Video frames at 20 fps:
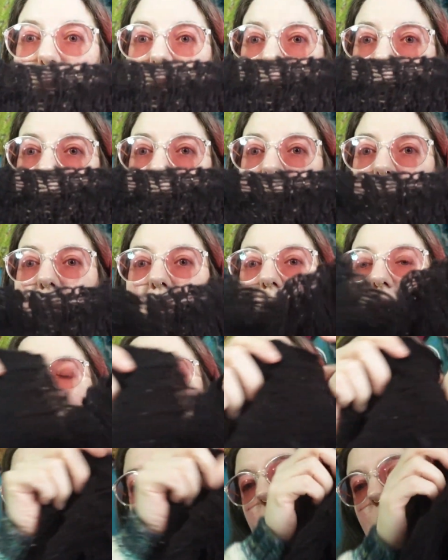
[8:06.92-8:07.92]
am
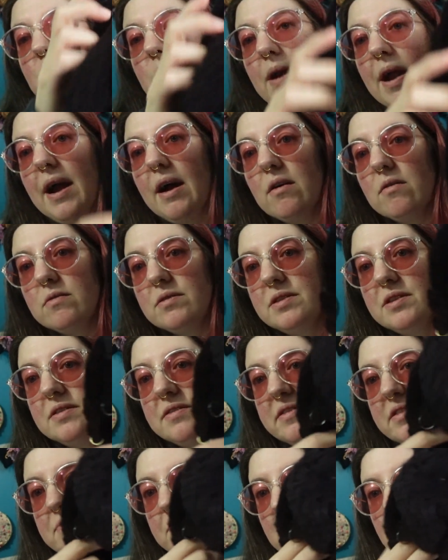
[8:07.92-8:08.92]
on the round to
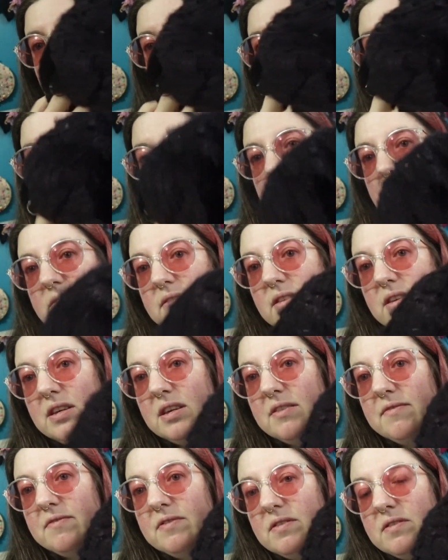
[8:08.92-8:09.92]
split for
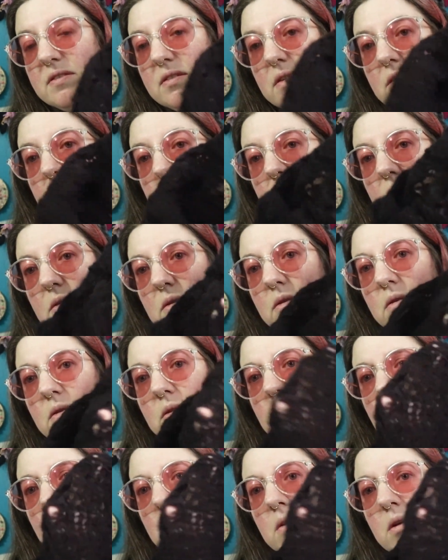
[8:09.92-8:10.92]
sleeves.
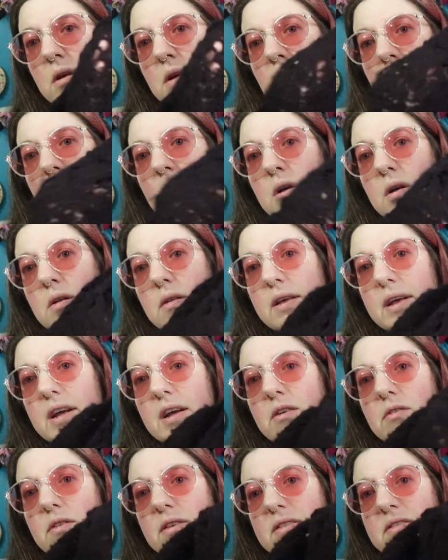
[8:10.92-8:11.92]
Like,
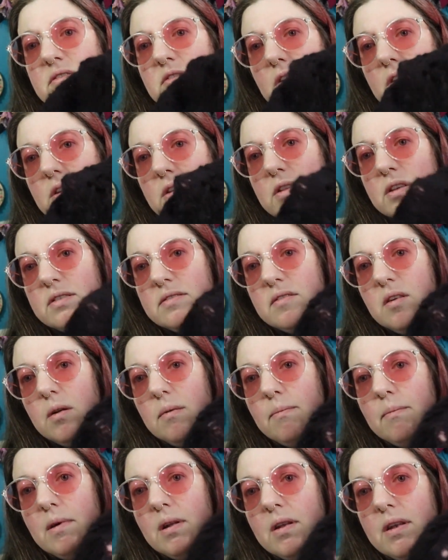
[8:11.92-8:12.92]
I only started this
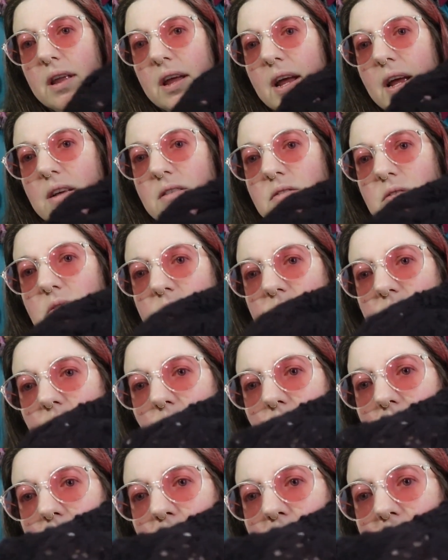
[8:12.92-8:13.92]
on Monday, so it's
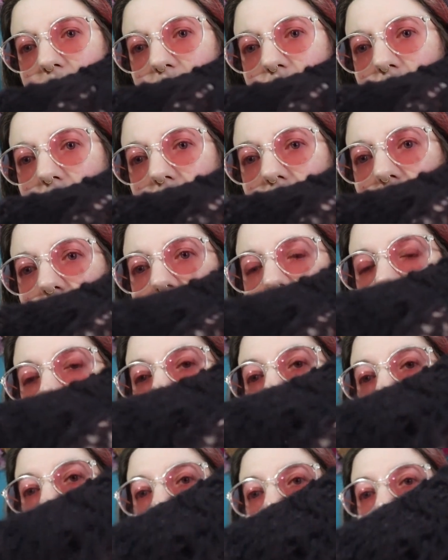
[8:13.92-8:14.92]
going pretty well, but
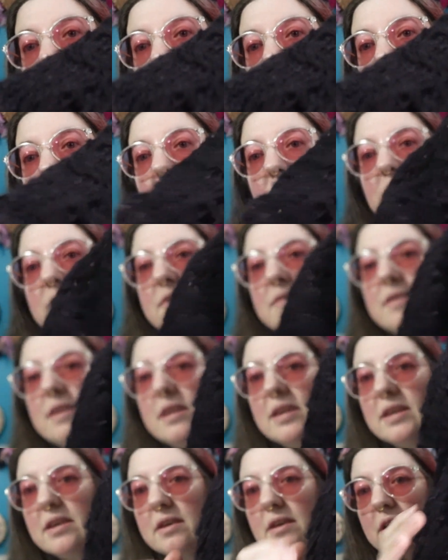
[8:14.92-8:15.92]
you can
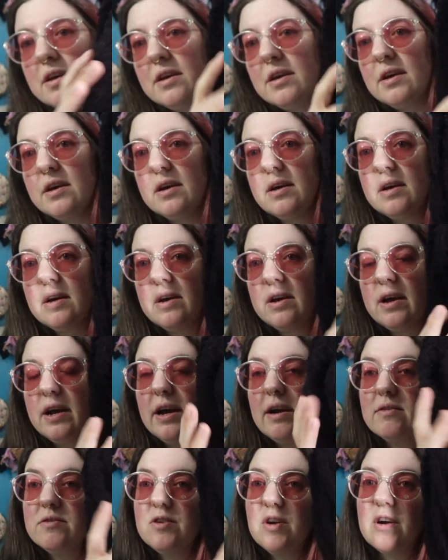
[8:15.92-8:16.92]
see
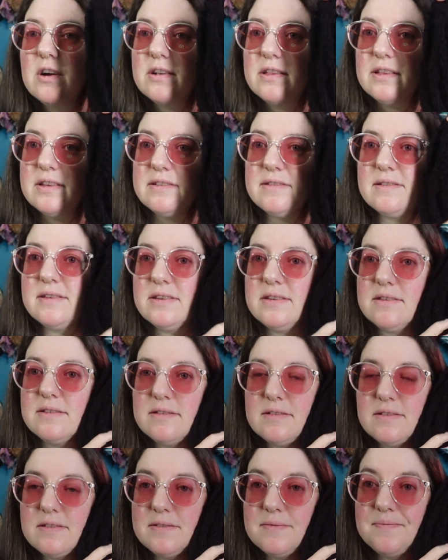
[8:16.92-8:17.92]
how dark this
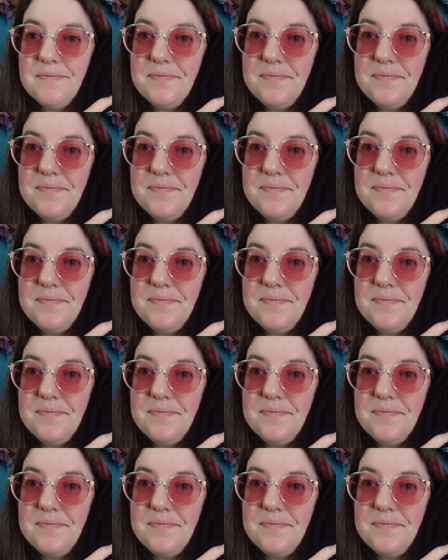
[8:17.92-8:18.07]
is.